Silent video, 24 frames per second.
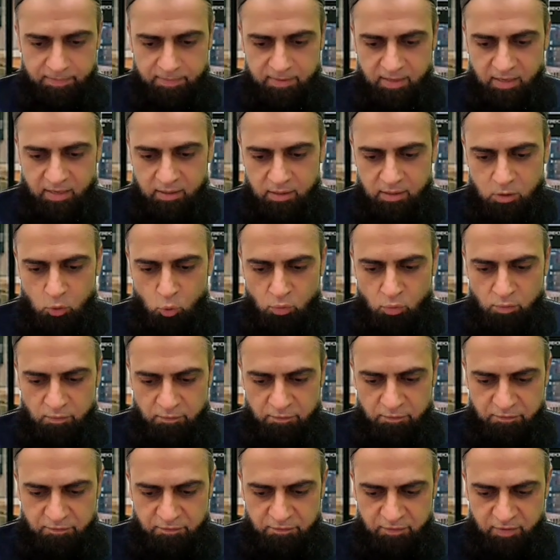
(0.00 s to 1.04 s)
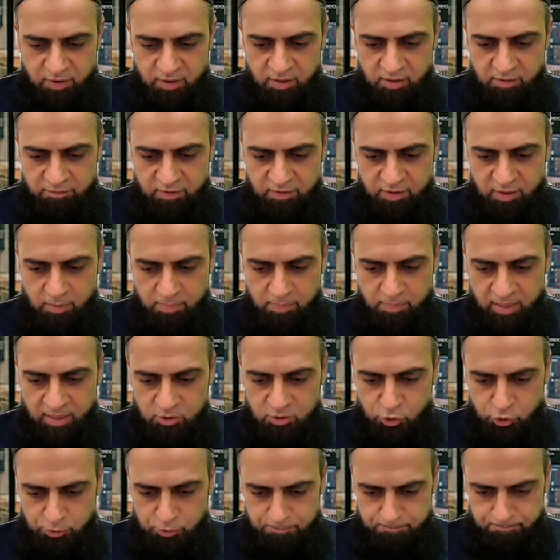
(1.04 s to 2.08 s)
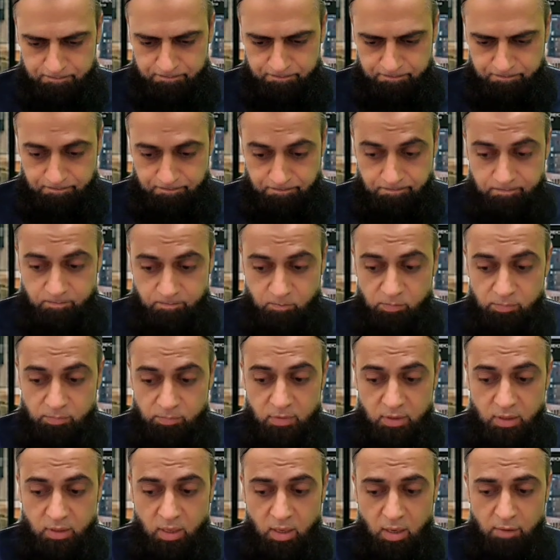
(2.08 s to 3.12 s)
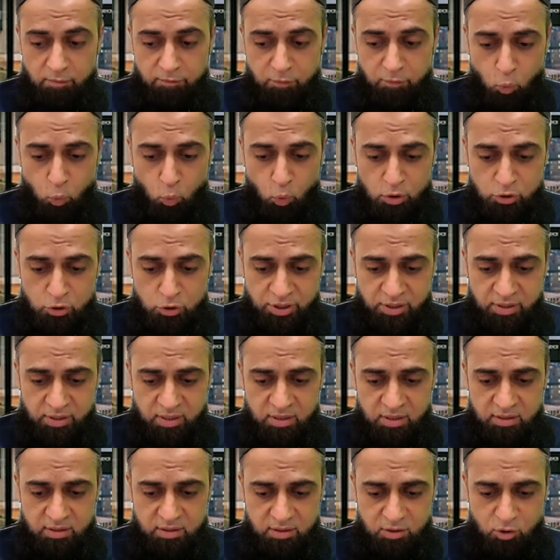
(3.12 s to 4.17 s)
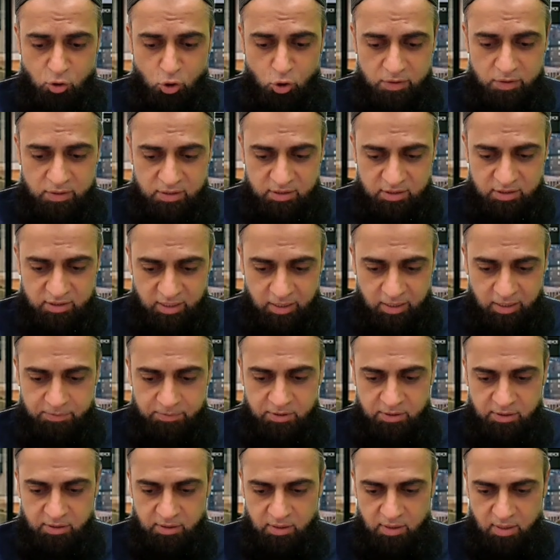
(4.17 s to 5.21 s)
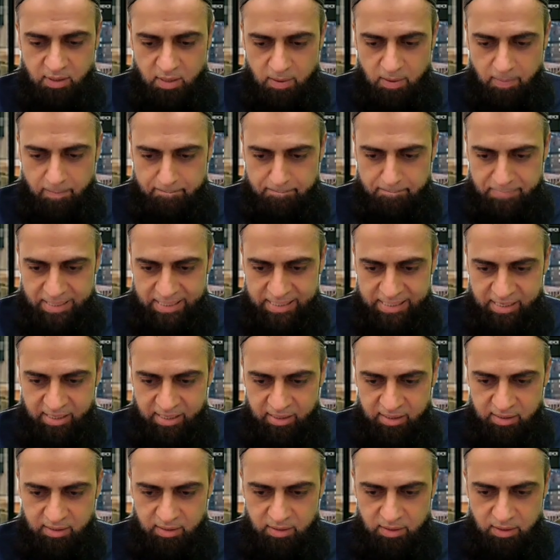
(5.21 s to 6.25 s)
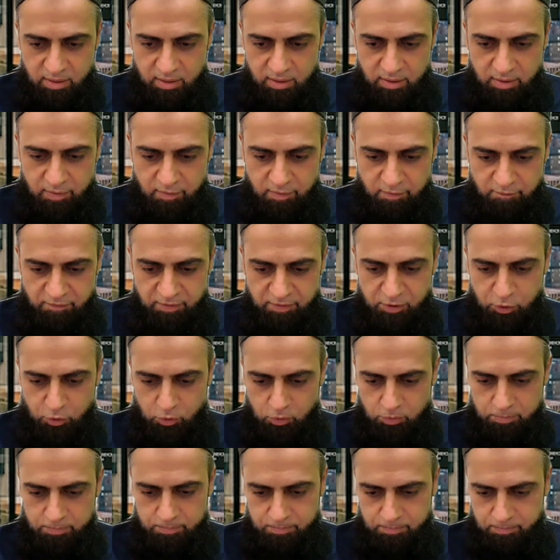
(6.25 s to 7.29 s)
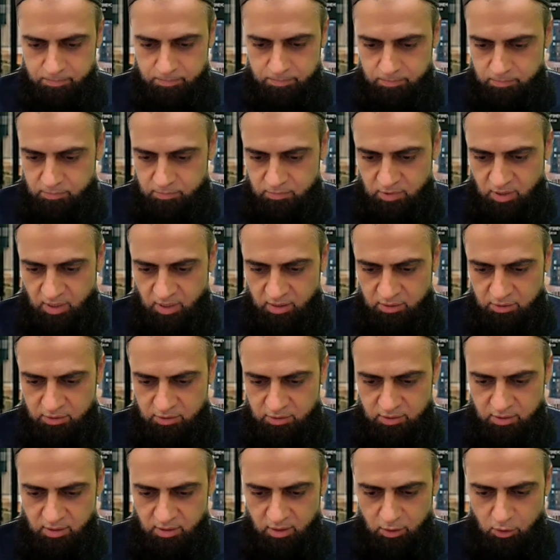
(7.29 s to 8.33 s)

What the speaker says: Thank you very, very much for watching this concept building video. Thanks a lot.